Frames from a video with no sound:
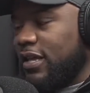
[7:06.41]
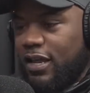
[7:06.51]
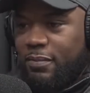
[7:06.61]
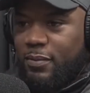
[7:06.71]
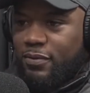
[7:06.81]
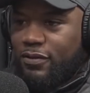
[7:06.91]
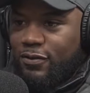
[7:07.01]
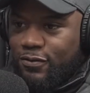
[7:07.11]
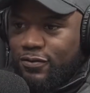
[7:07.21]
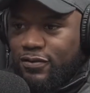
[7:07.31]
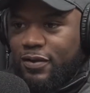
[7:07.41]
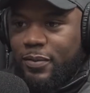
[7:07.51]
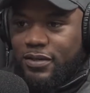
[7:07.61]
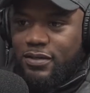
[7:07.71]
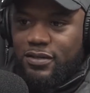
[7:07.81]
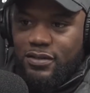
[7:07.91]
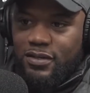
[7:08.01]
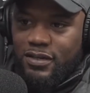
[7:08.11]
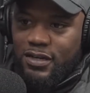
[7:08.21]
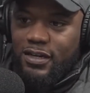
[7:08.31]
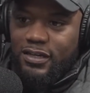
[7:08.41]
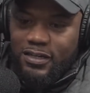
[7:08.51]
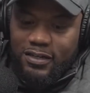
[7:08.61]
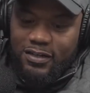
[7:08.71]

getting people loans and businesses, things of that nature.